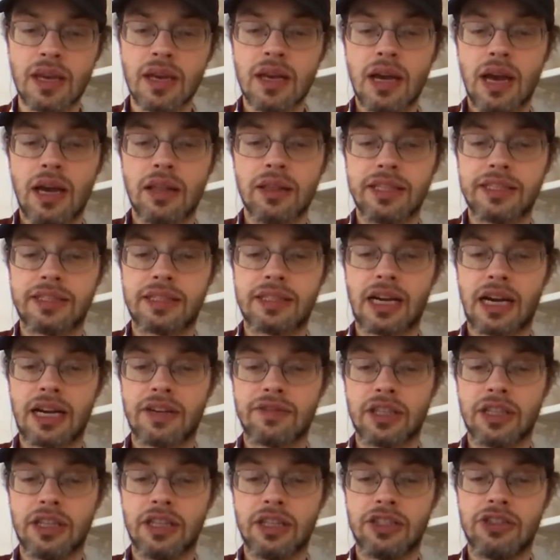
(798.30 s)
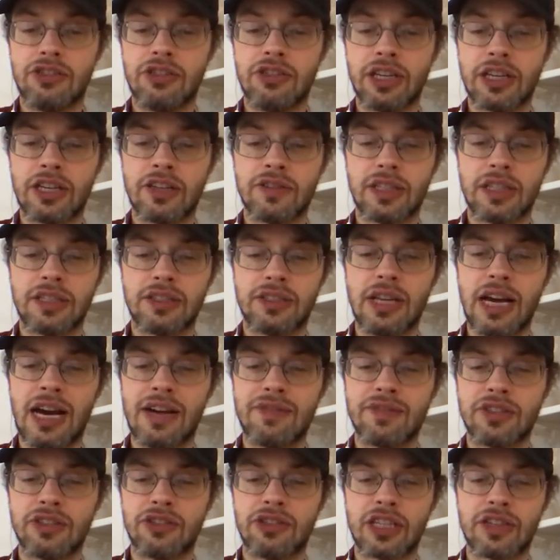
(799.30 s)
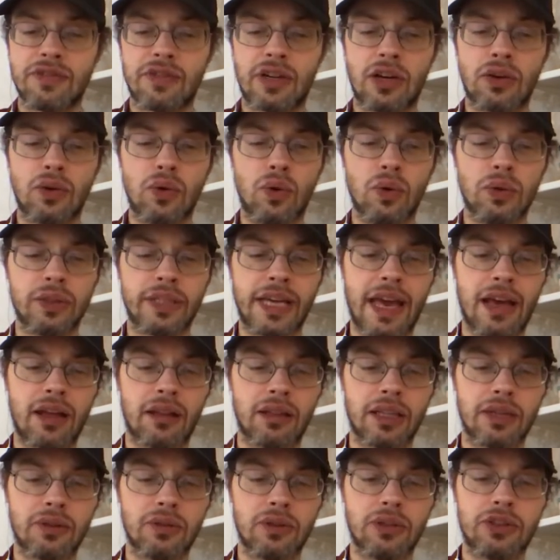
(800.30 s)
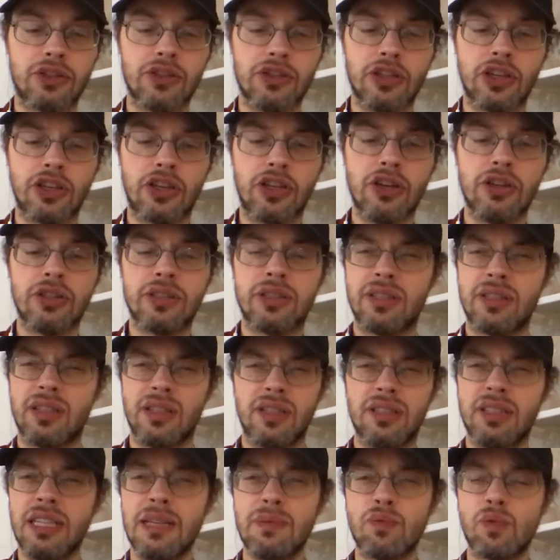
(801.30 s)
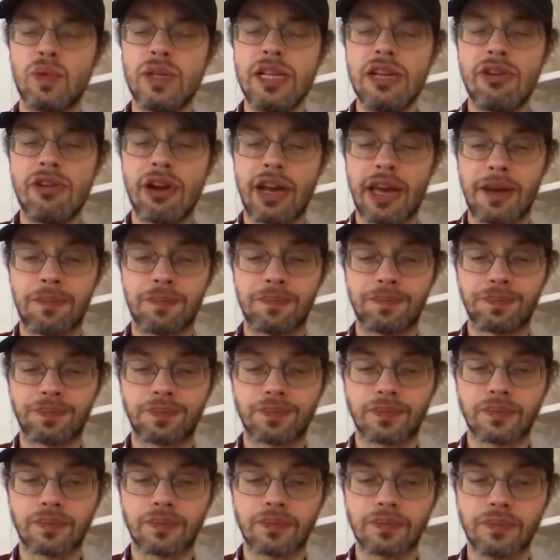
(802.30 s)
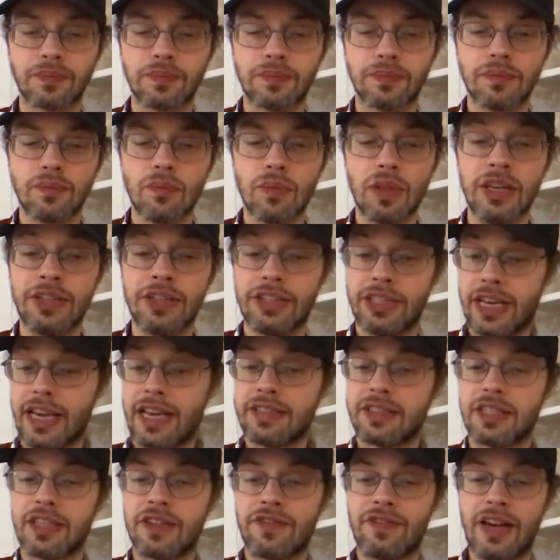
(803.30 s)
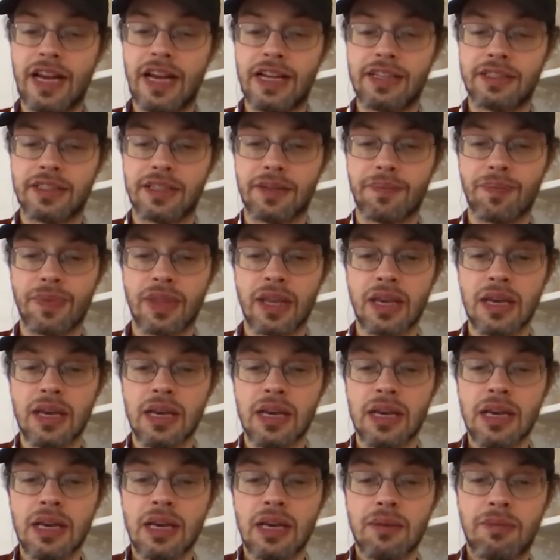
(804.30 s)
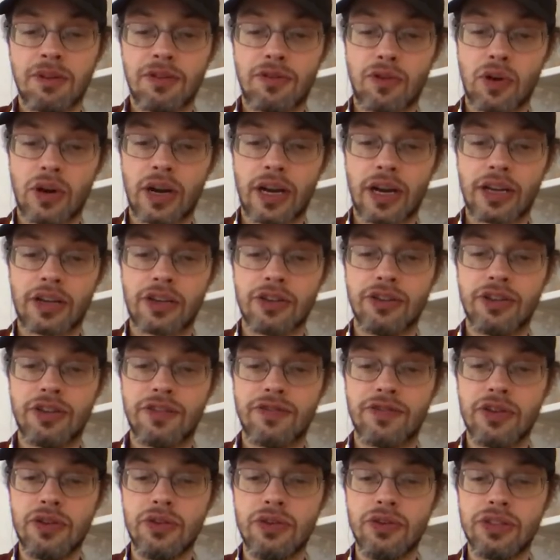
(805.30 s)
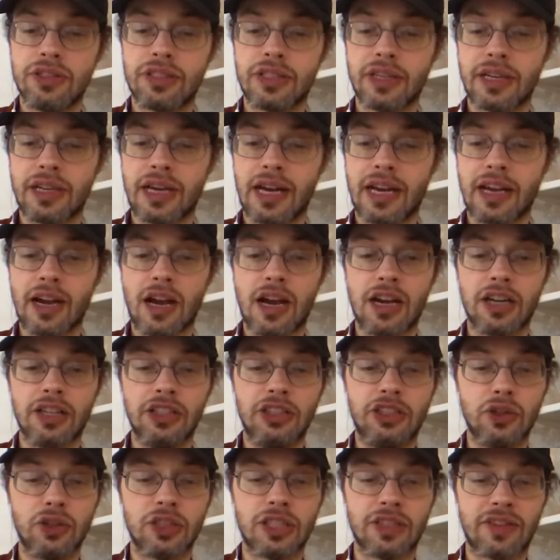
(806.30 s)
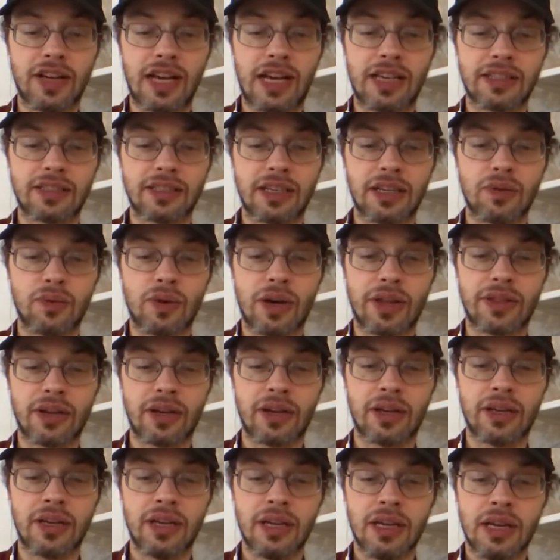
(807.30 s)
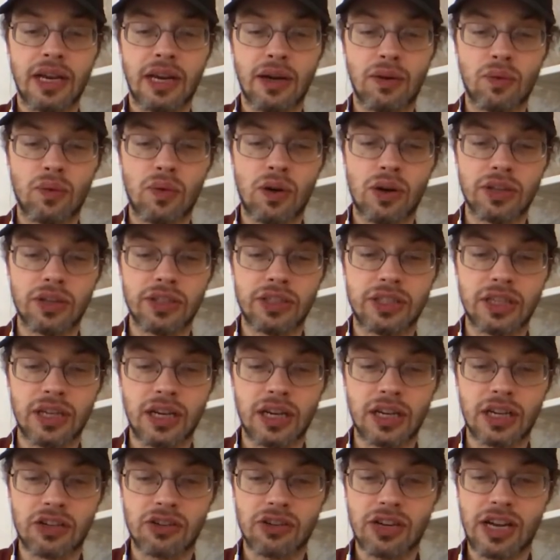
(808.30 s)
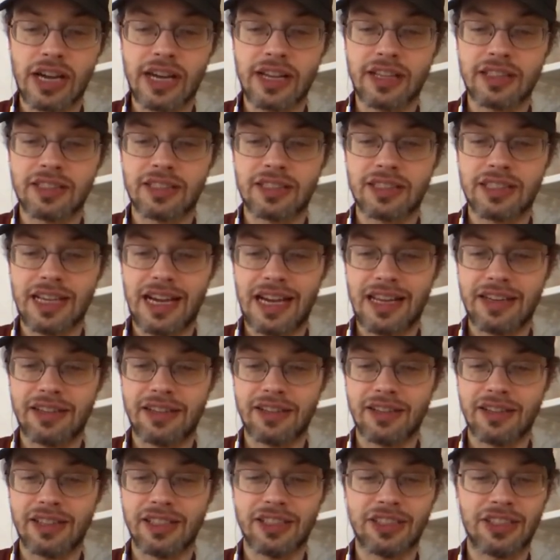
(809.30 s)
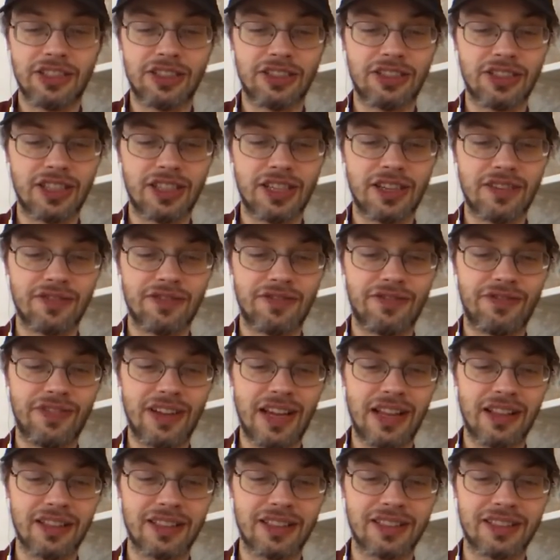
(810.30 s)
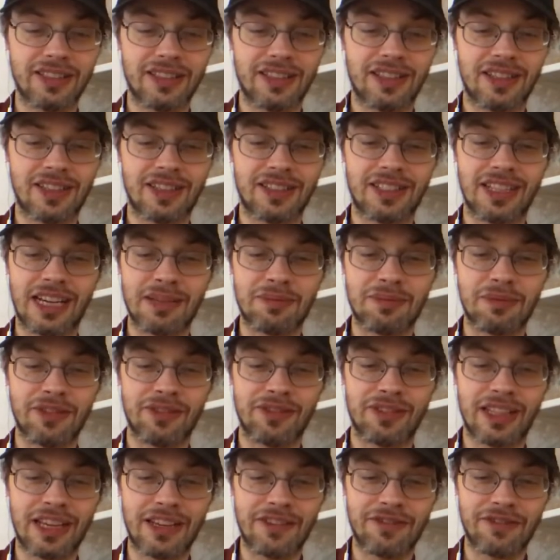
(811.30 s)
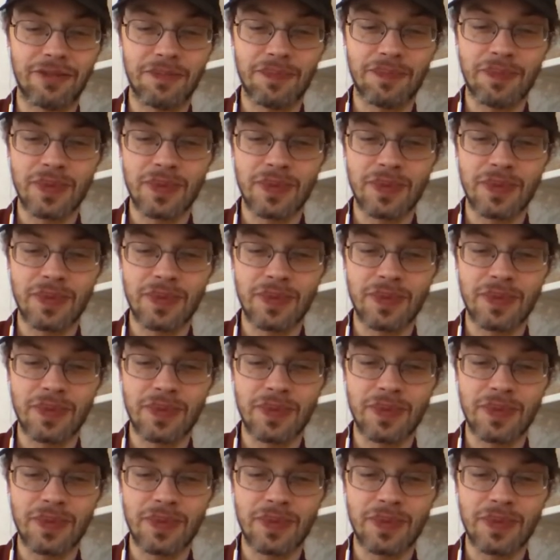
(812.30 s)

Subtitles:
At least I have a drink of our old ale. It will do you good. You seem weary. She hastened to fetch it before I could refuse, and I heard Joseph asking whether it warn't a crying scandal that she should have fellies at her time of life,